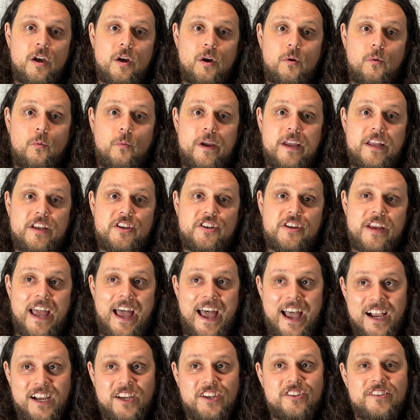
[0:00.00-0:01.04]
which
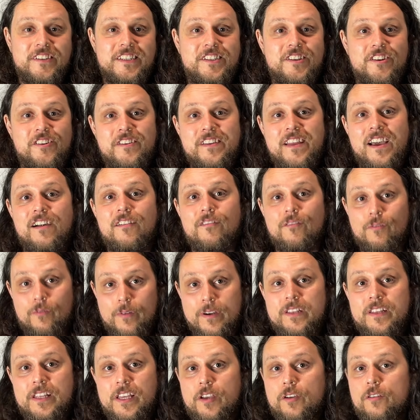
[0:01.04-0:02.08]
actually turned out
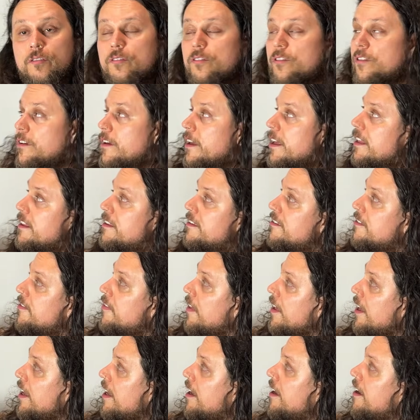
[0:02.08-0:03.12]
really good. It's
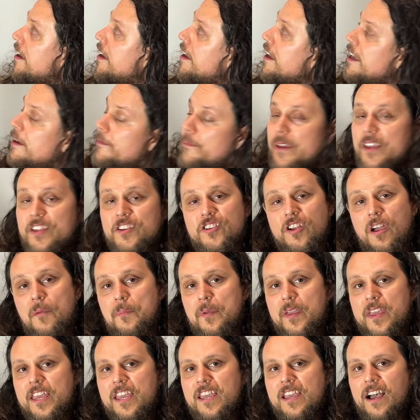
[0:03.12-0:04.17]
the image
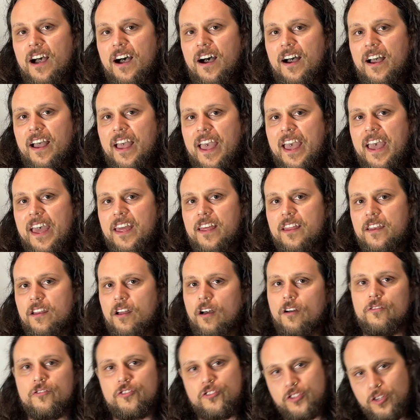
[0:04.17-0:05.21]
up here, and
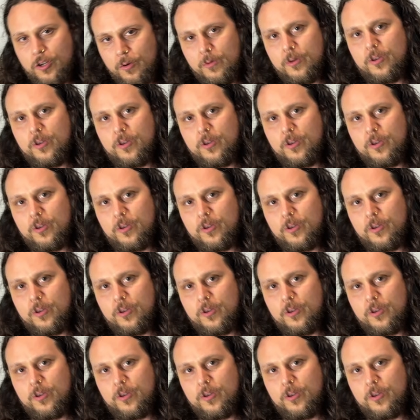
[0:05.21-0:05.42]
I'll show